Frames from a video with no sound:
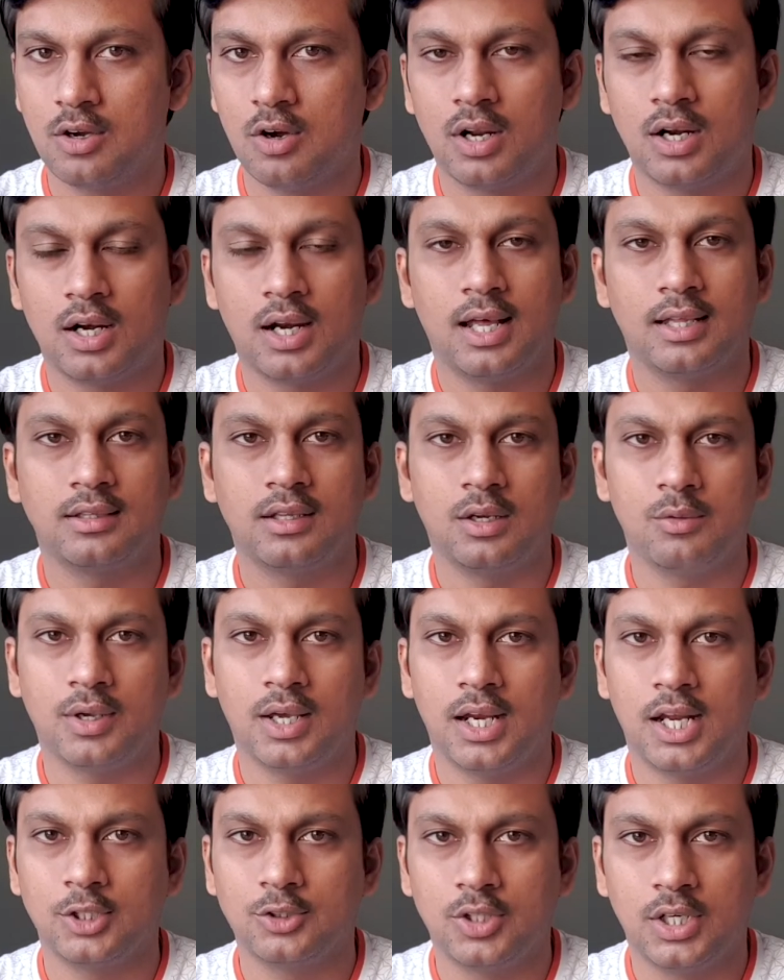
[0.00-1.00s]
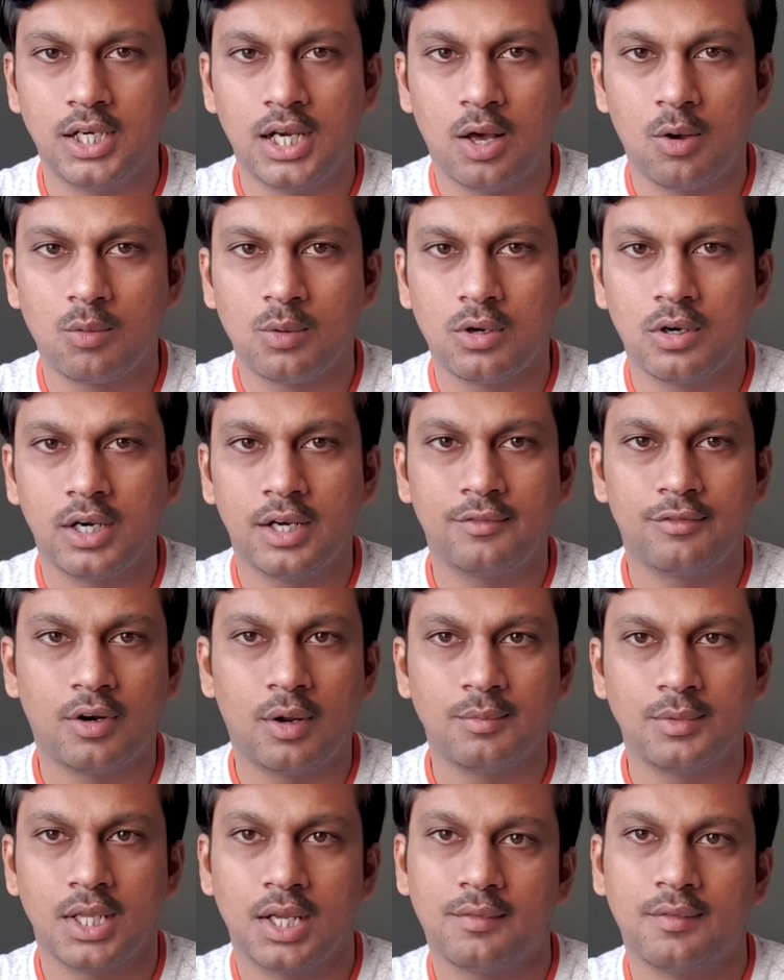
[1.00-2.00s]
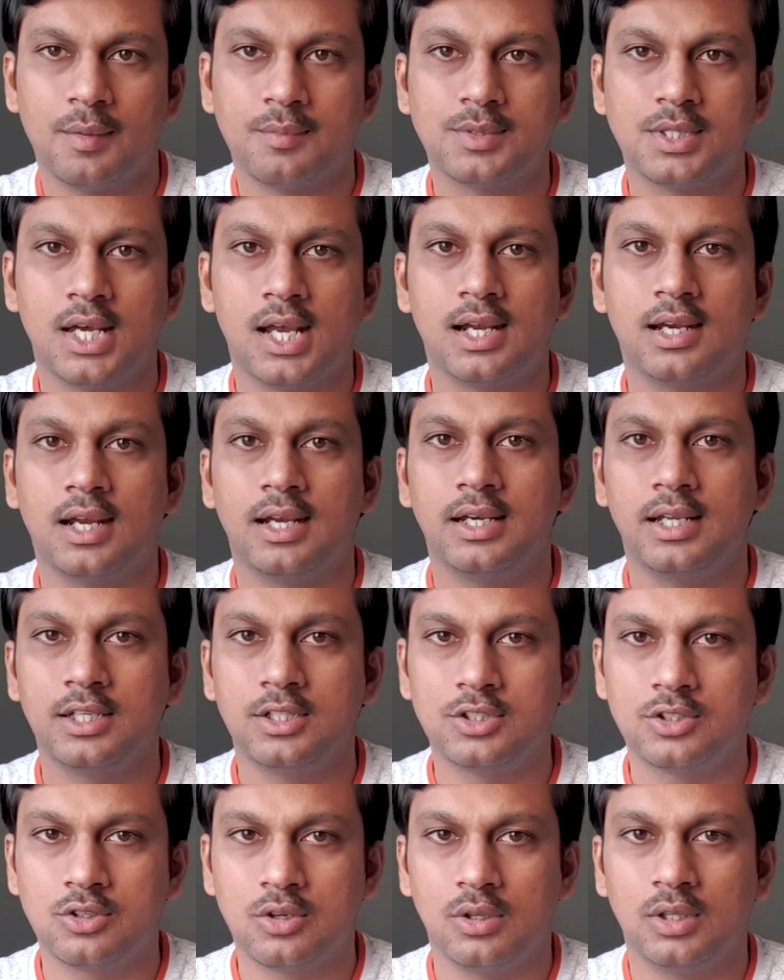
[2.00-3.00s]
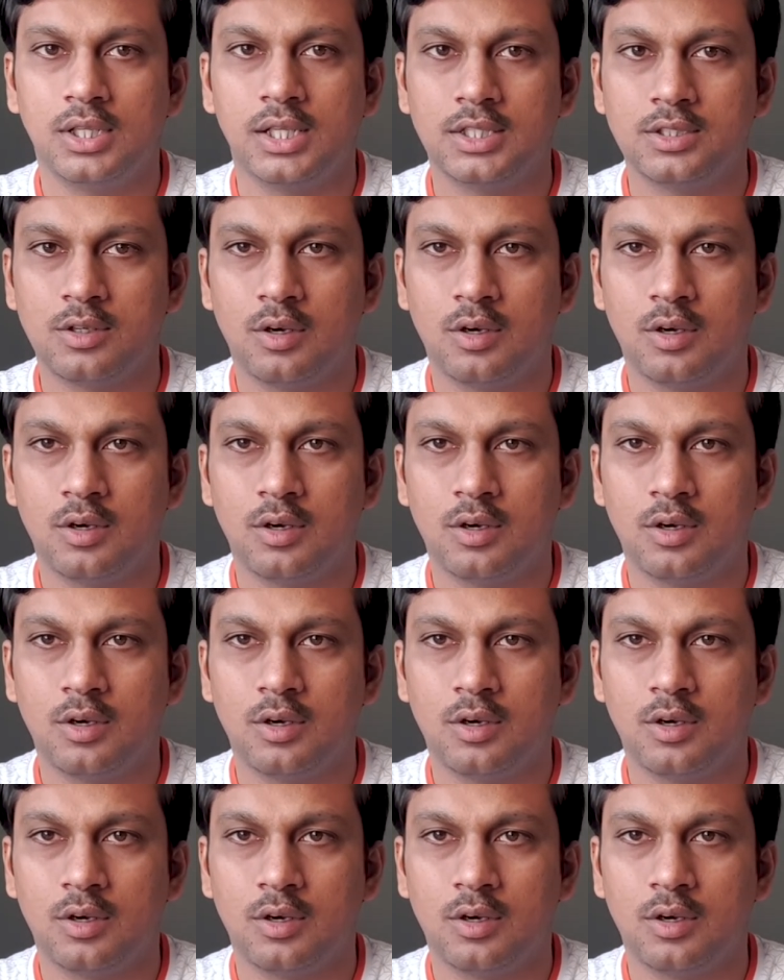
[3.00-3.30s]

or rather you can actually download it from their website and install the